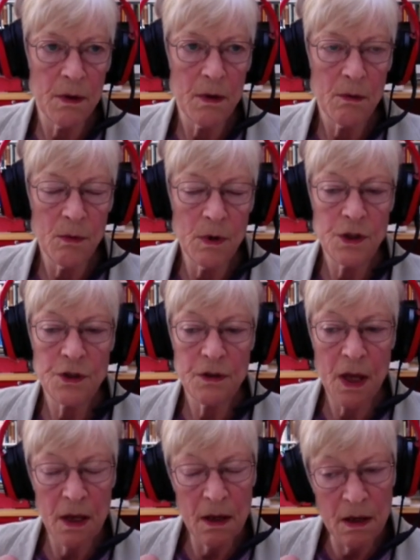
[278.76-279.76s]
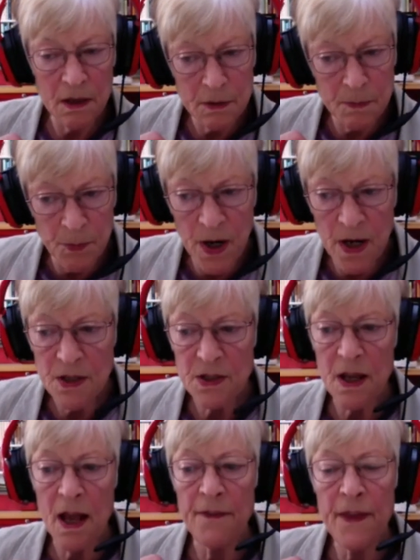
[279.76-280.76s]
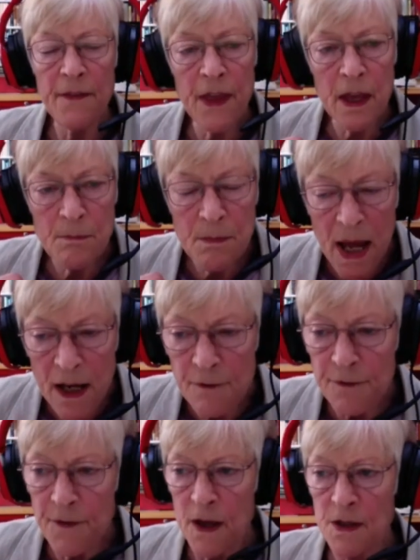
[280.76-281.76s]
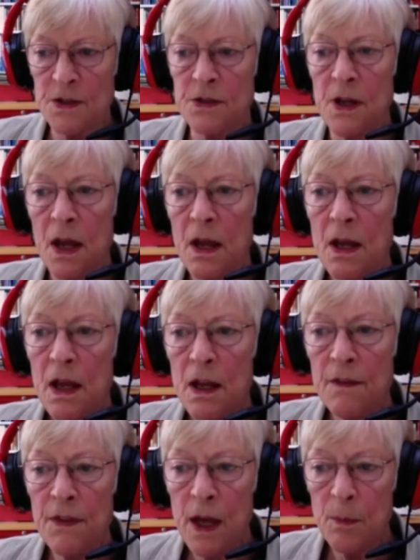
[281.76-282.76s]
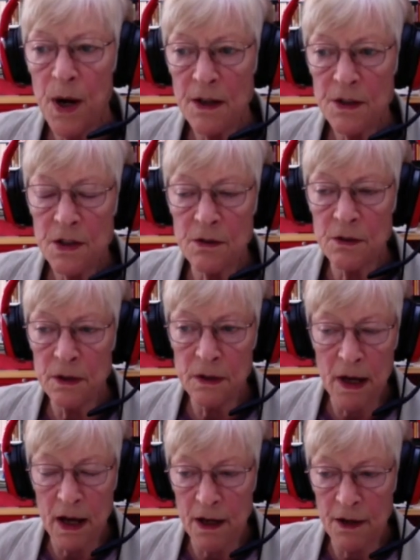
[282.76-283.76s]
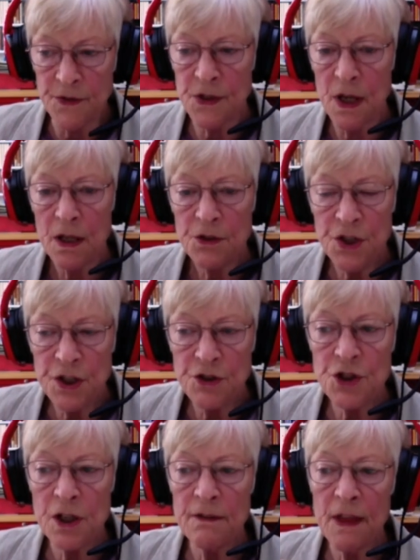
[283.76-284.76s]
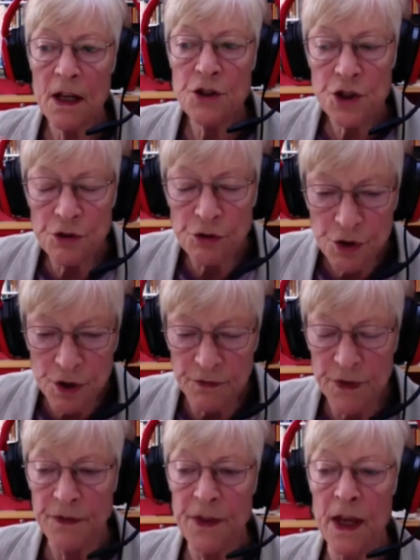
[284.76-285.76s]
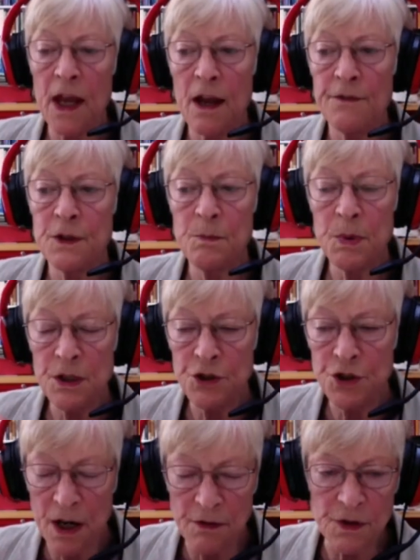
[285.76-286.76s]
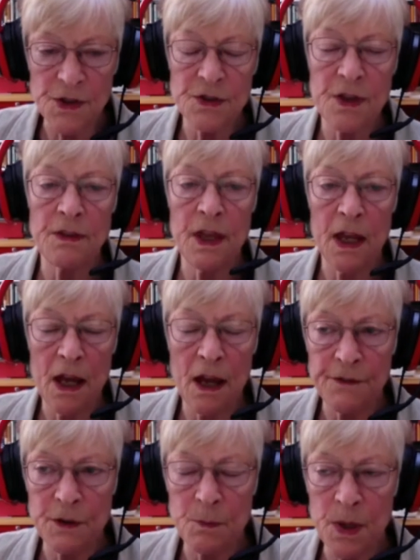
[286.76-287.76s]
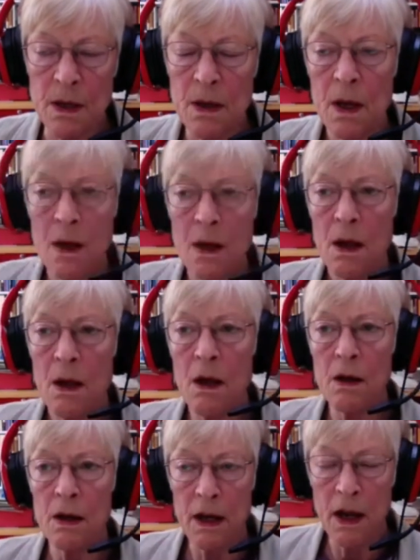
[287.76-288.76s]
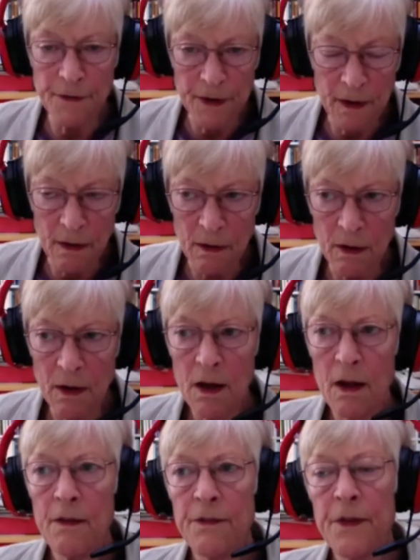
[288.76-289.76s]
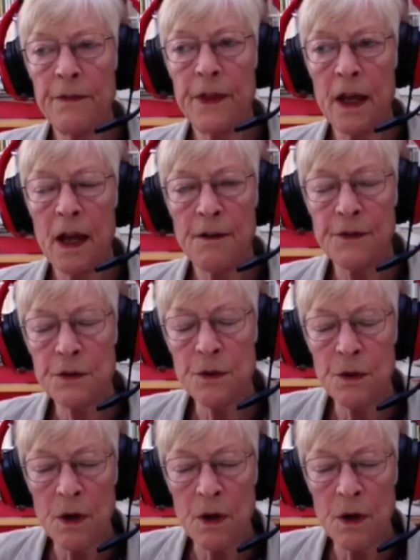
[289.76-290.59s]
which they express and then they manifest in their practical lives, teaching their children that they have to be generous, that they have to be uh, loving, that they have to